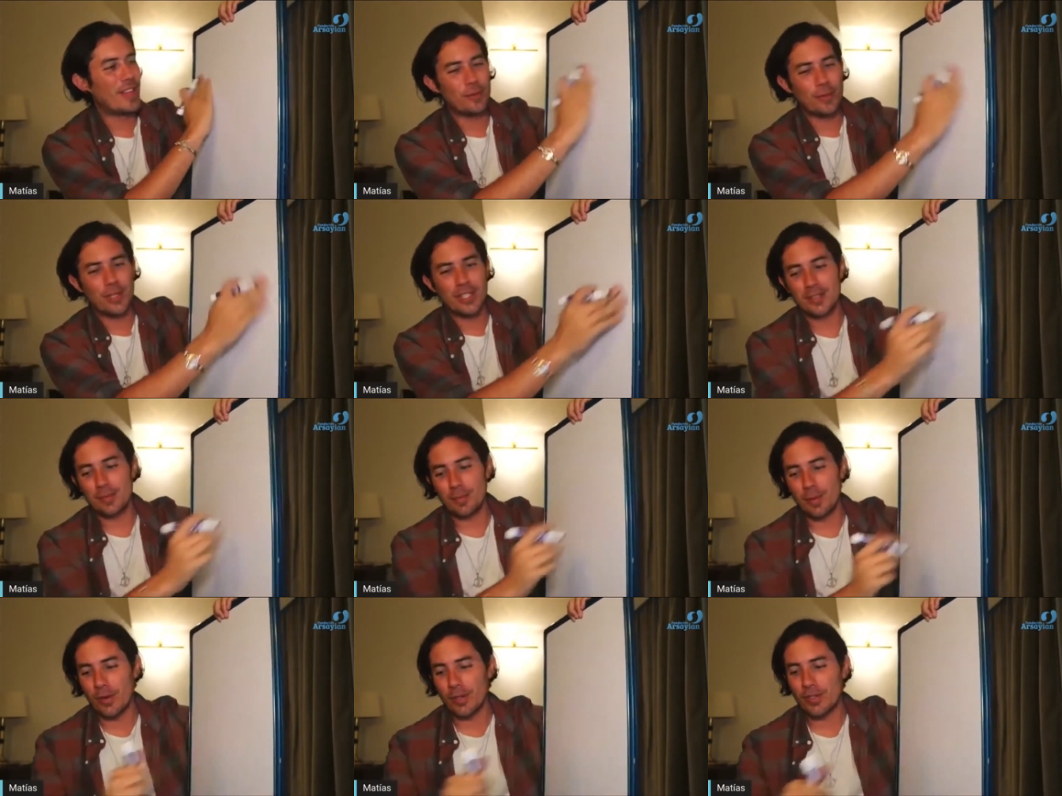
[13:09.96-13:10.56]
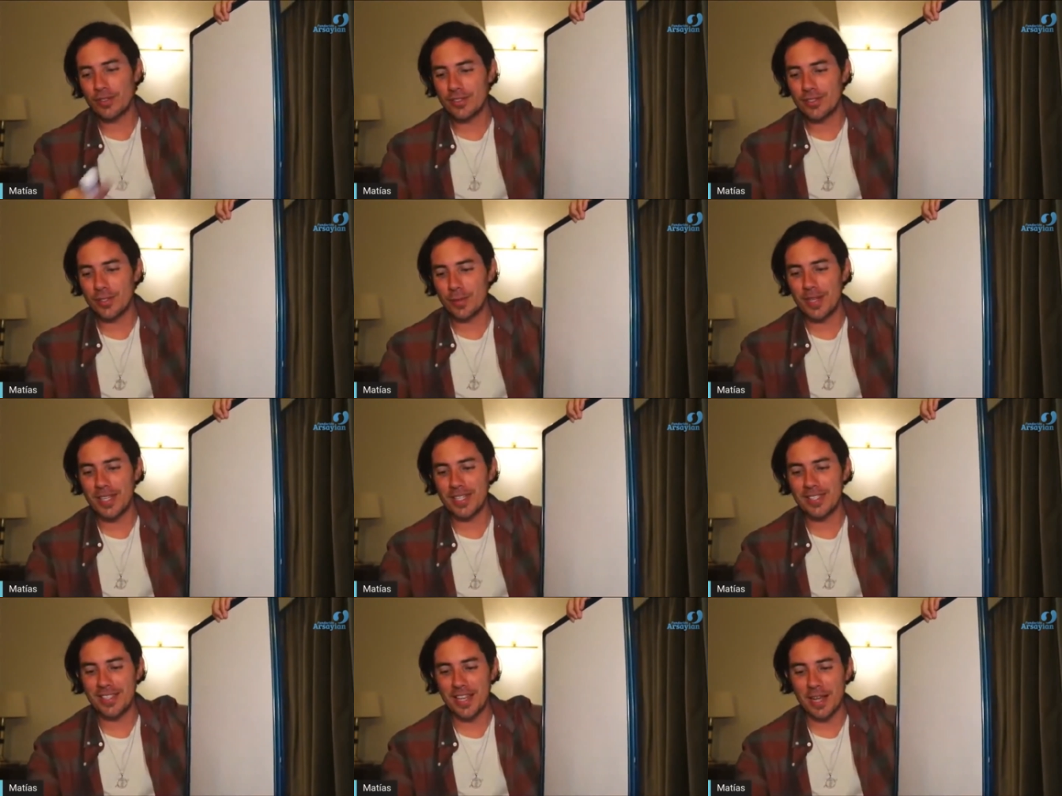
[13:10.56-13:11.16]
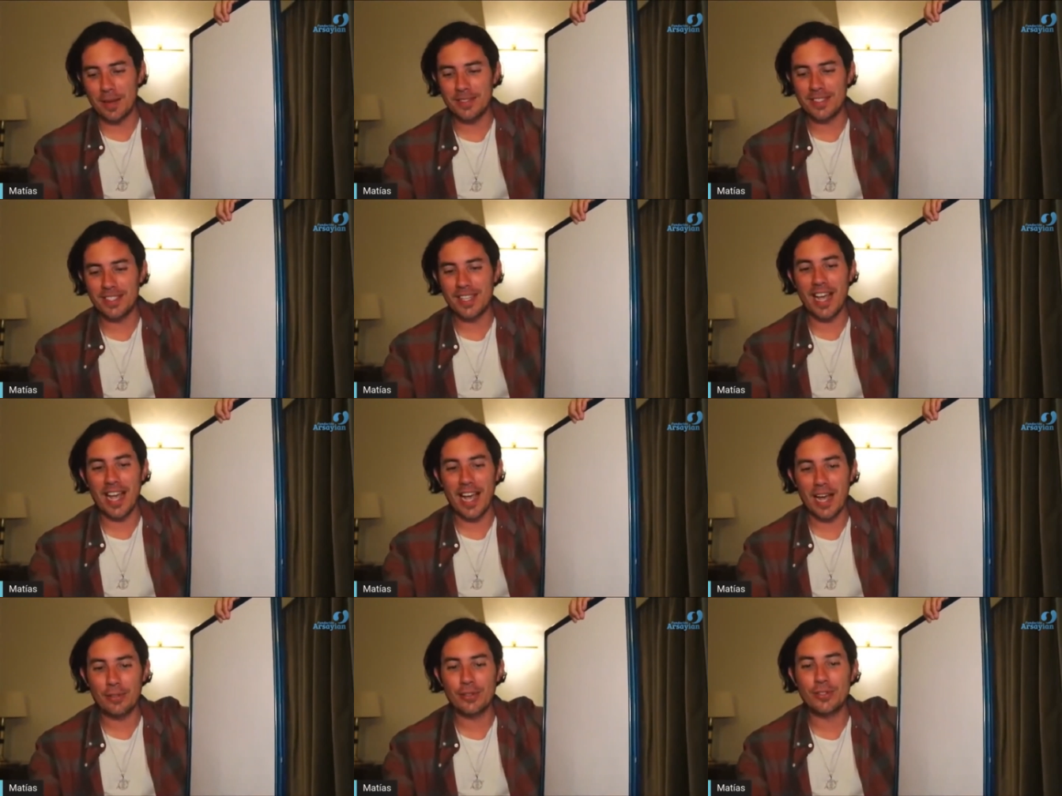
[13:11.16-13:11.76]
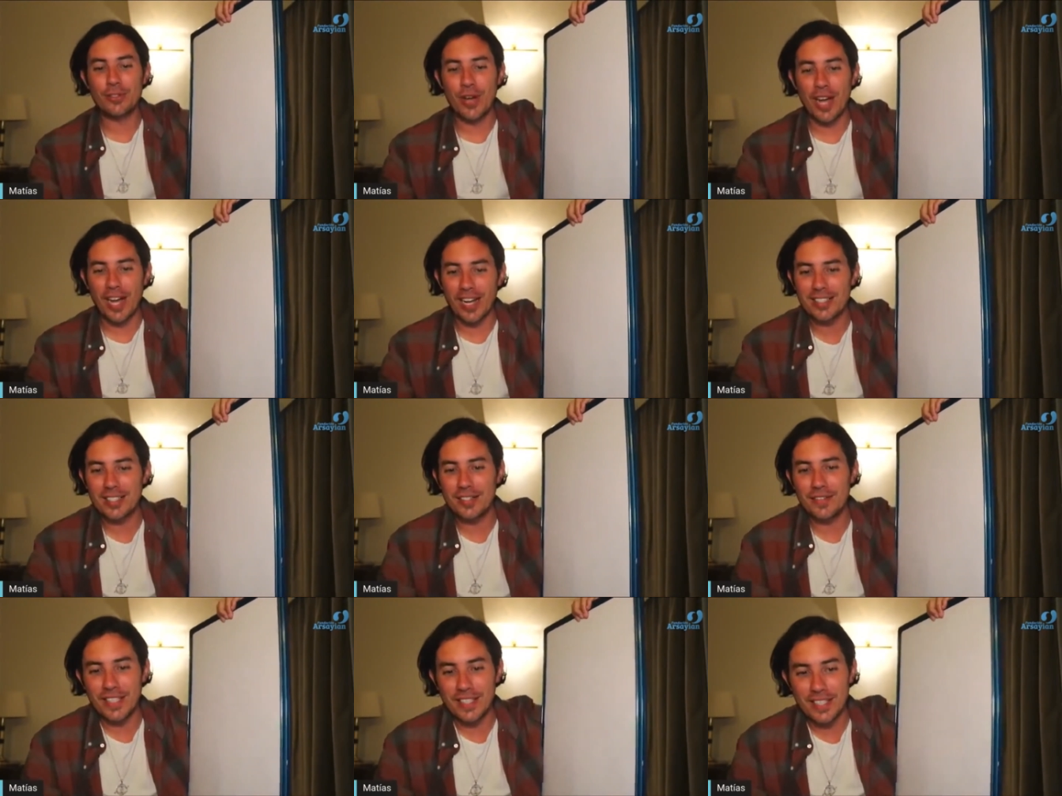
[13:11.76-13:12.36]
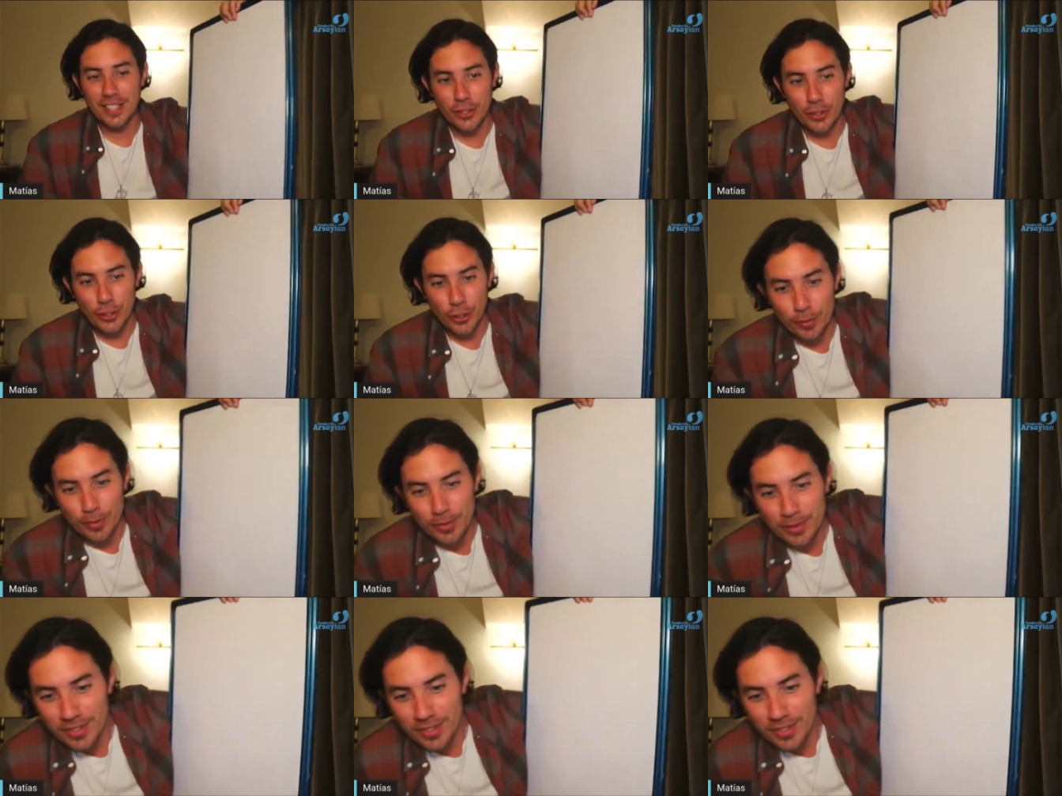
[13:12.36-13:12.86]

we spoke so many times how to activate the cube?